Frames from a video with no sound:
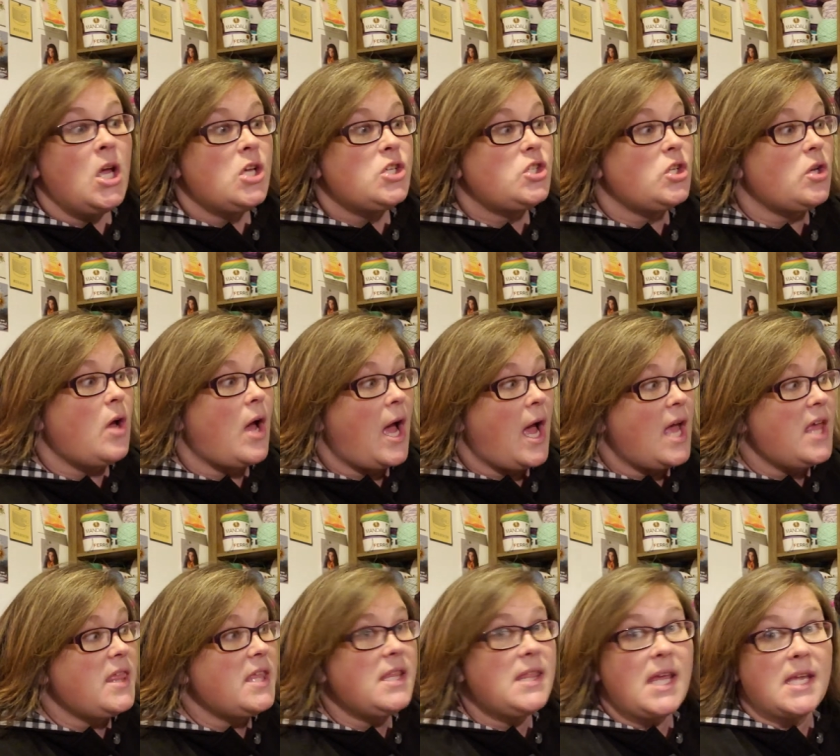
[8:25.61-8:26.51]
So I
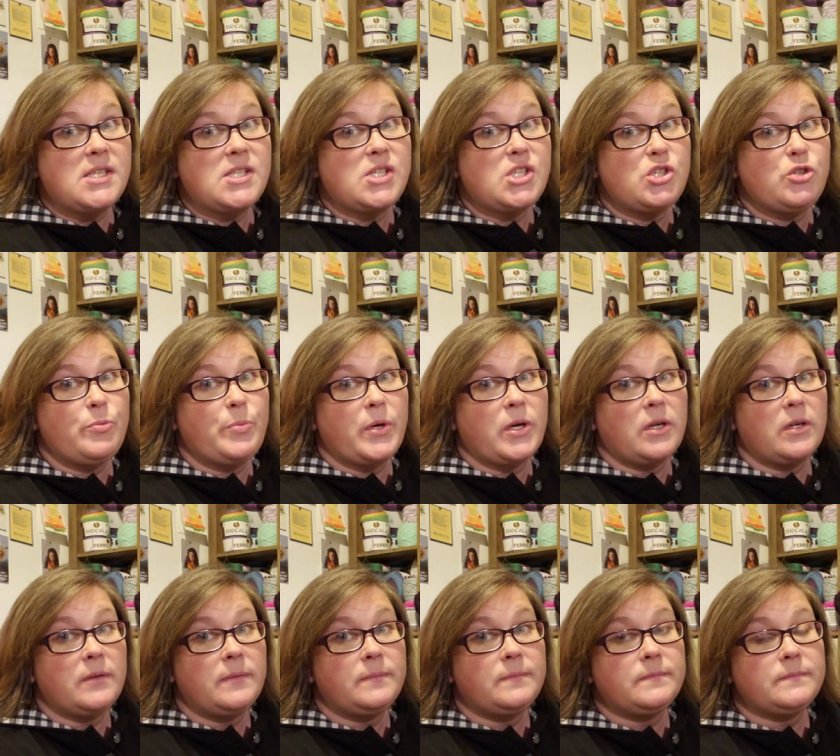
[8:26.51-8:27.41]
think that's super.
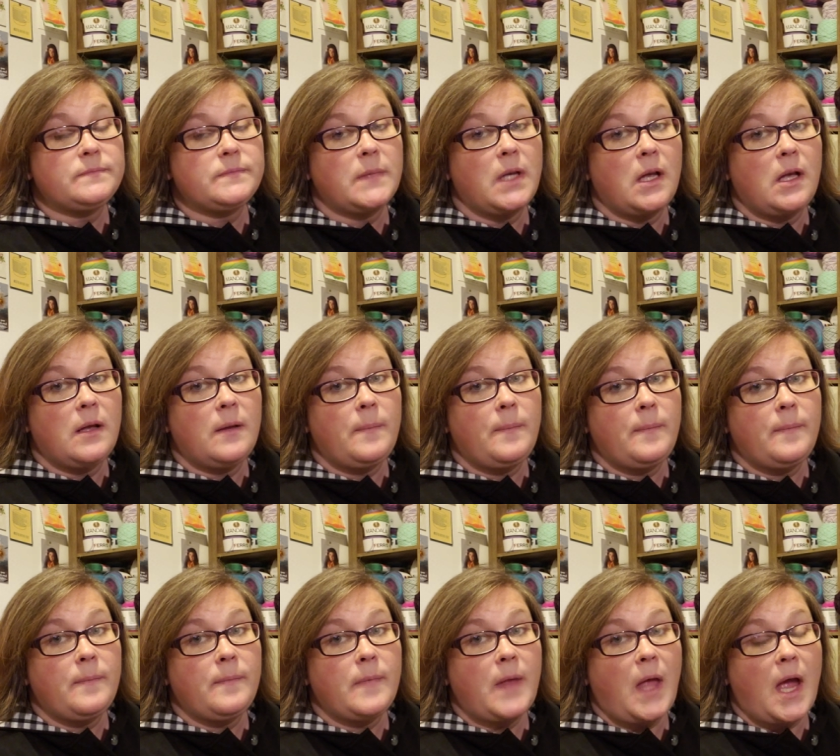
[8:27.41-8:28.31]
Um,
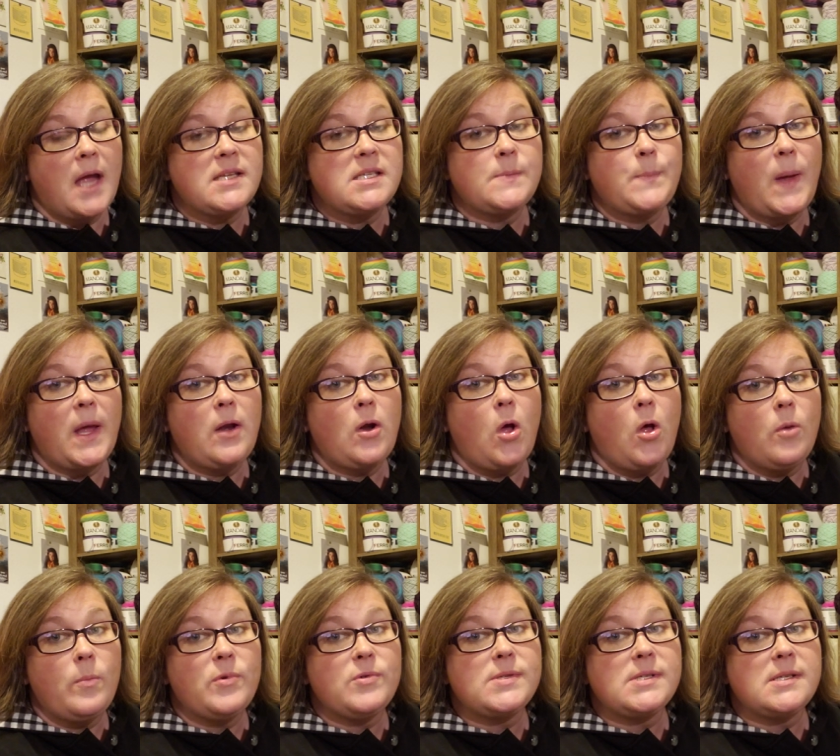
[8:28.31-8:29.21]
I spent
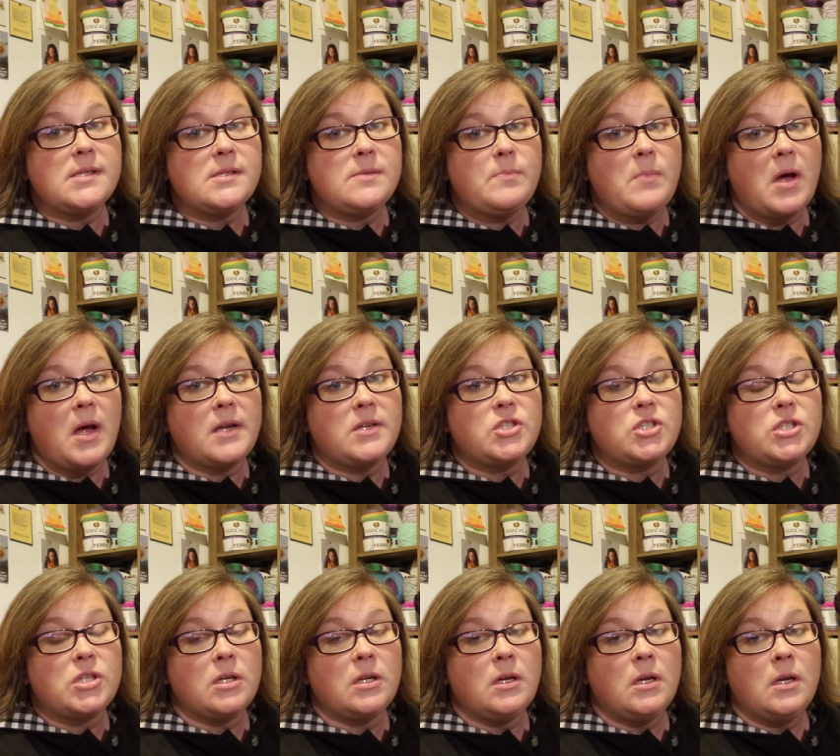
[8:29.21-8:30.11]
almost as
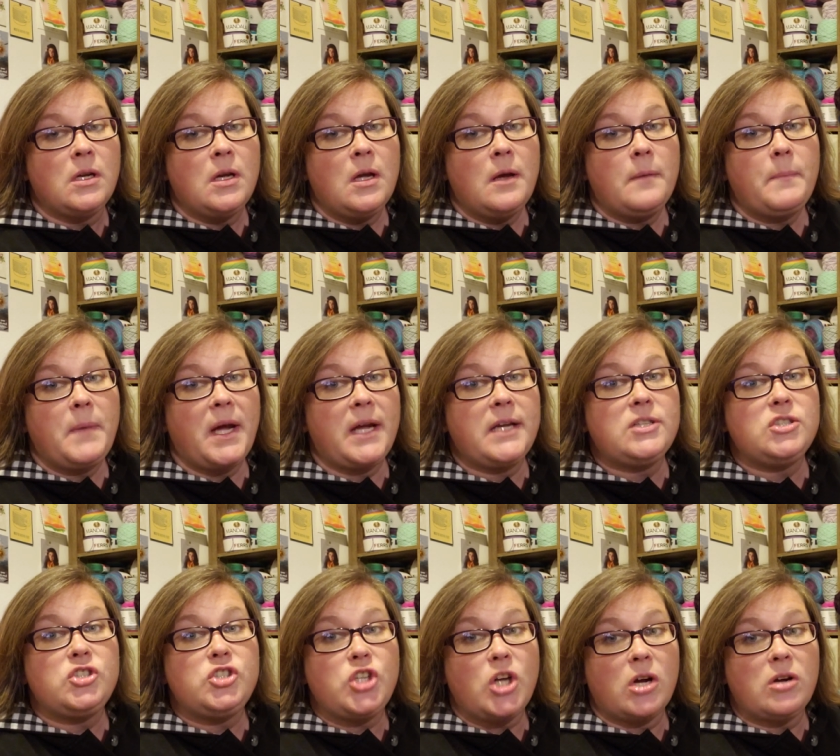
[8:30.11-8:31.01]
much
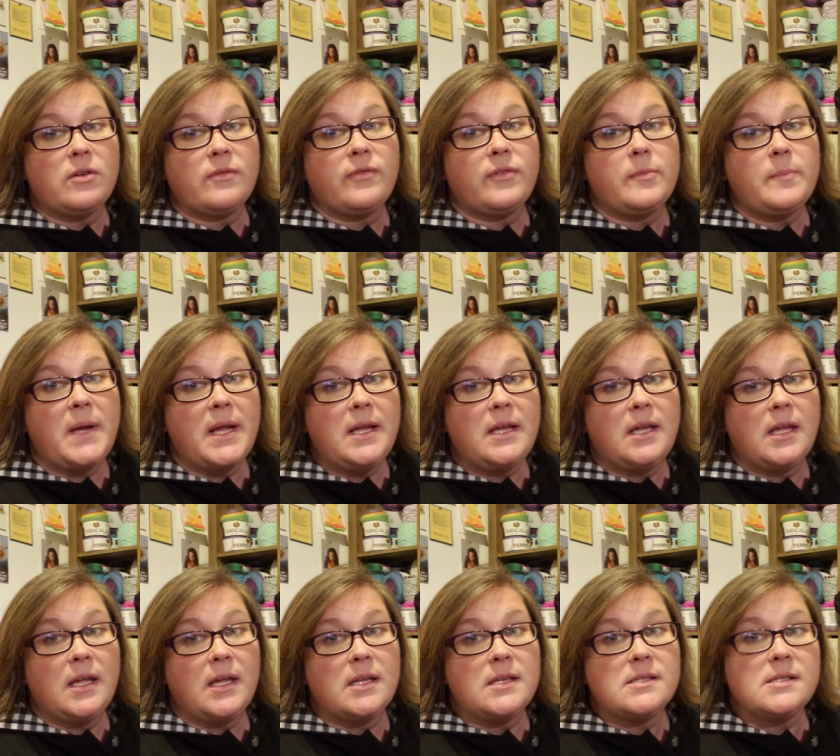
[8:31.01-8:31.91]
buying junk for my
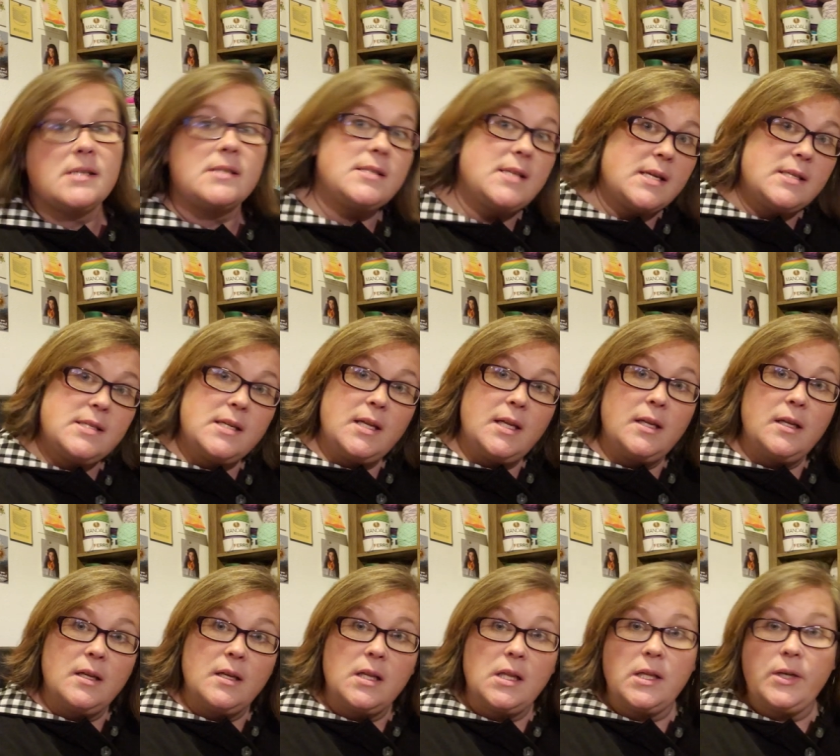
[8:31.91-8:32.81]
kids as I
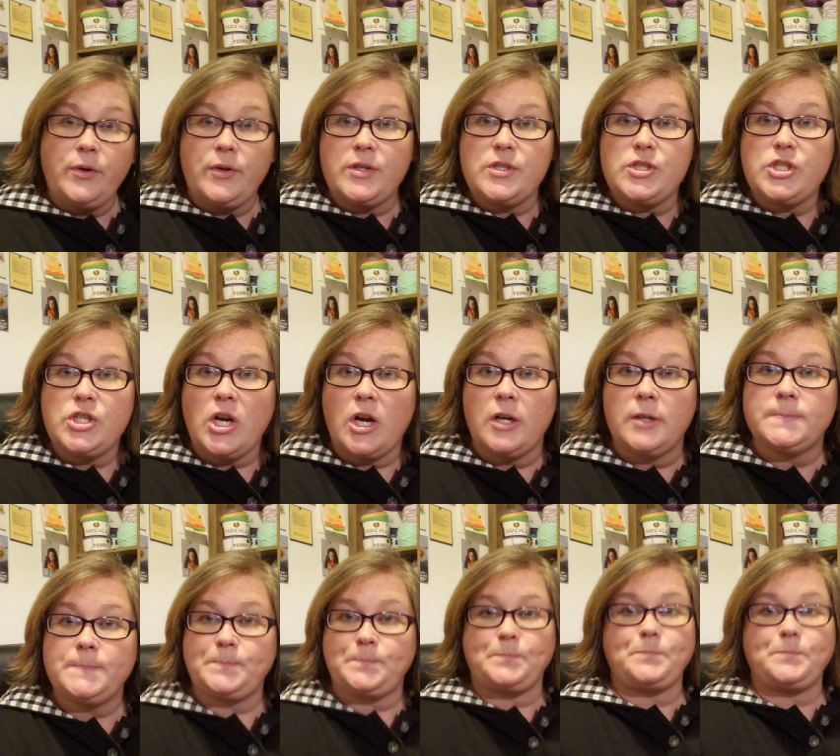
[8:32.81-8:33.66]
did clearance yarn.